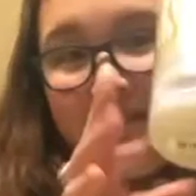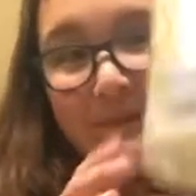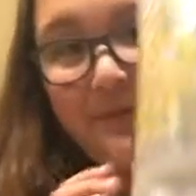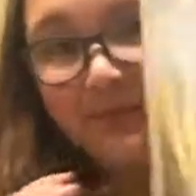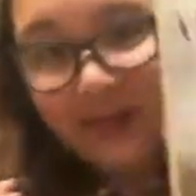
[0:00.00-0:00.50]

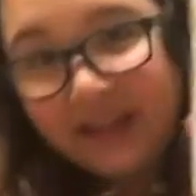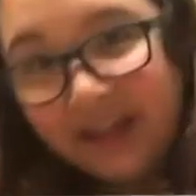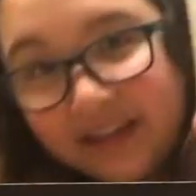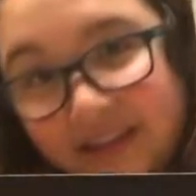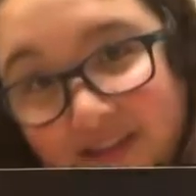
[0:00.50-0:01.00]
this really
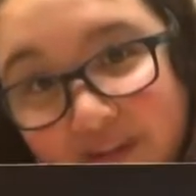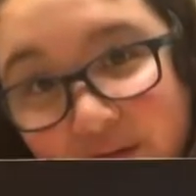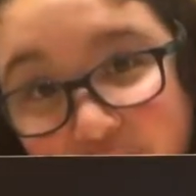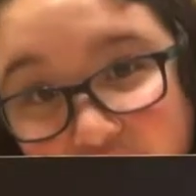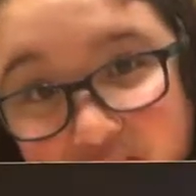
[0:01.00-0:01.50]
nice
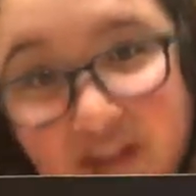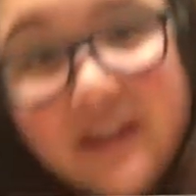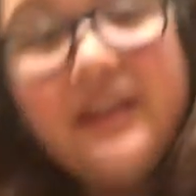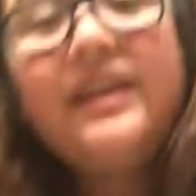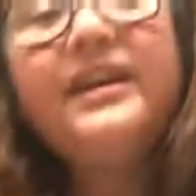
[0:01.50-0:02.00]

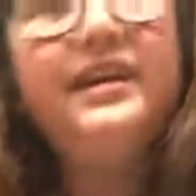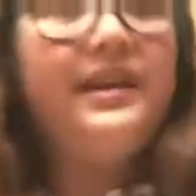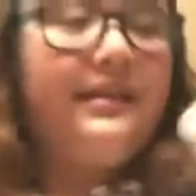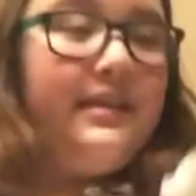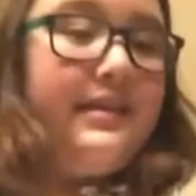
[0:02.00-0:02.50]
lotion.
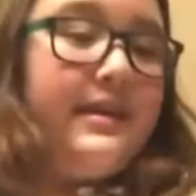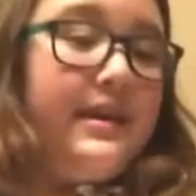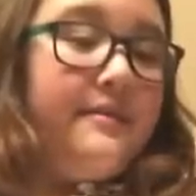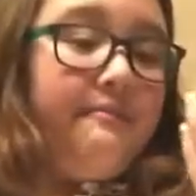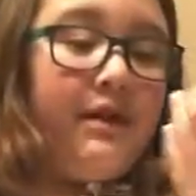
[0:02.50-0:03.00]
It says
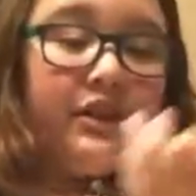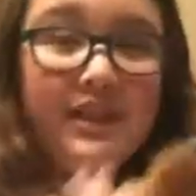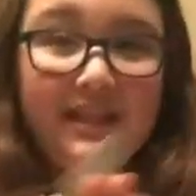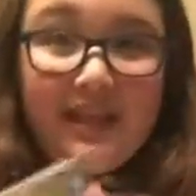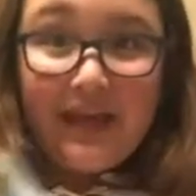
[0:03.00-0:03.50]

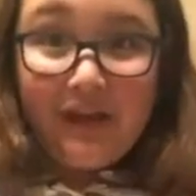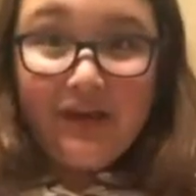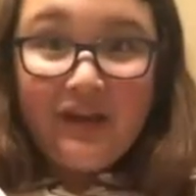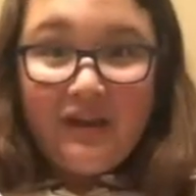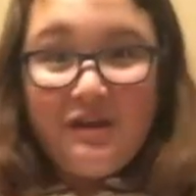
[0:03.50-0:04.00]
Magic in the
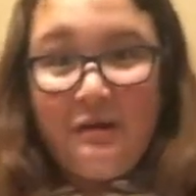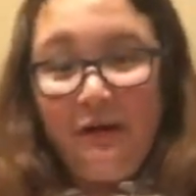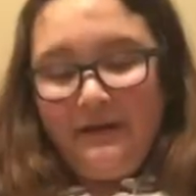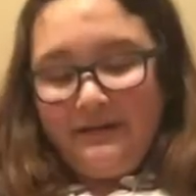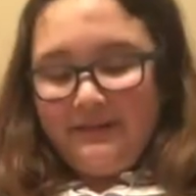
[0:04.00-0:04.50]
Air. And
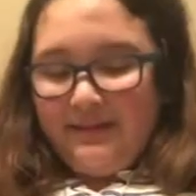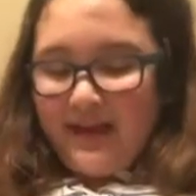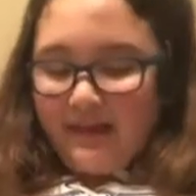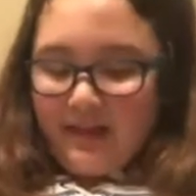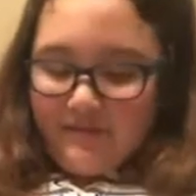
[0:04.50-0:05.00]
honestly,
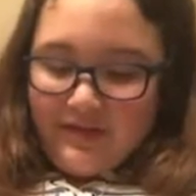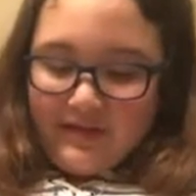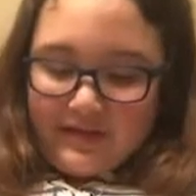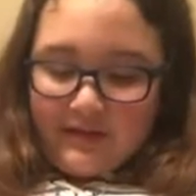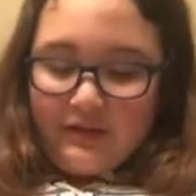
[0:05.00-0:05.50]
I love
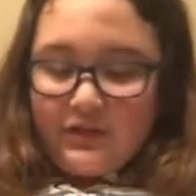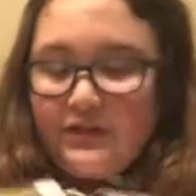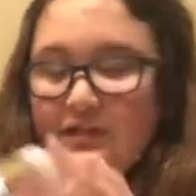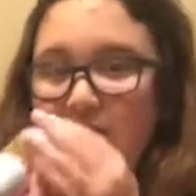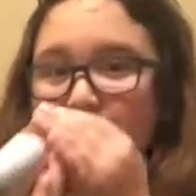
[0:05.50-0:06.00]
this
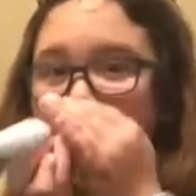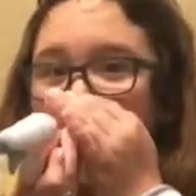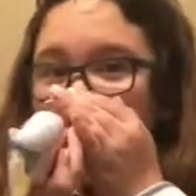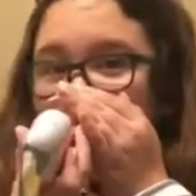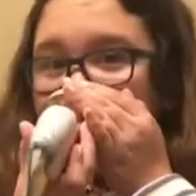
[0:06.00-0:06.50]
lotion so
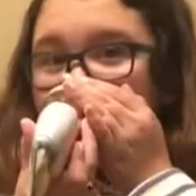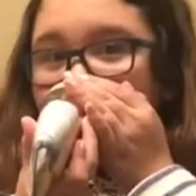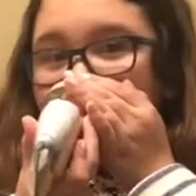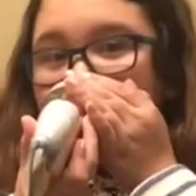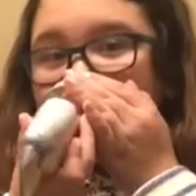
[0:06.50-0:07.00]
much.
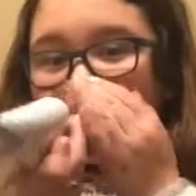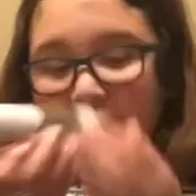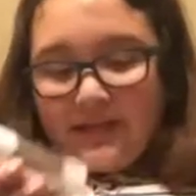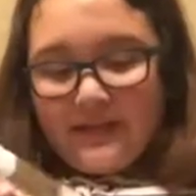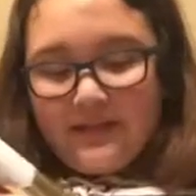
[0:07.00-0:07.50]

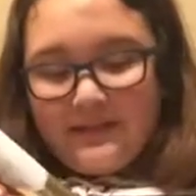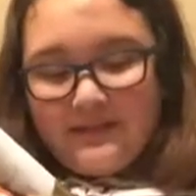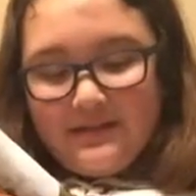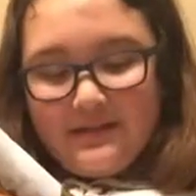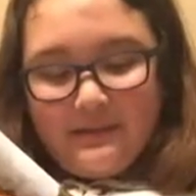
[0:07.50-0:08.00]
Like, it
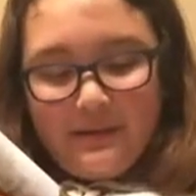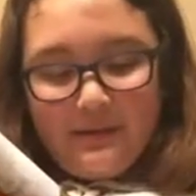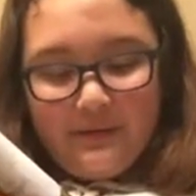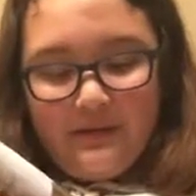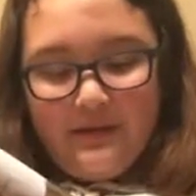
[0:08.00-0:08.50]

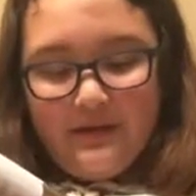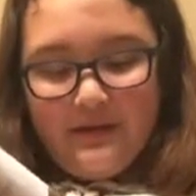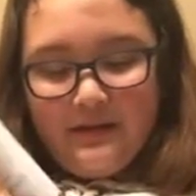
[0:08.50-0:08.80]
smells